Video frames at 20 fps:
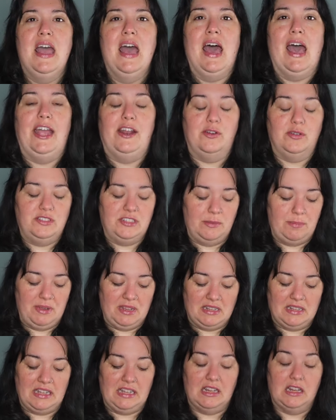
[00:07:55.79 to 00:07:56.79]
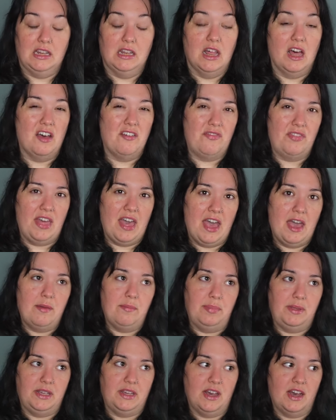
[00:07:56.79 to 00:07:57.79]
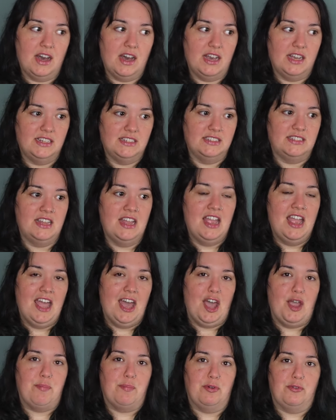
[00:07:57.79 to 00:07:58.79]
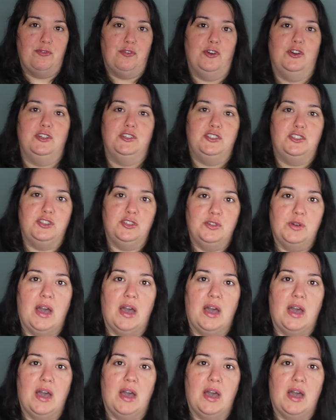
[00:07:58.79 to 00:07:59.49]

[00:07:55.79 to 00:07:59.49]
I don't typically love that because I prefer to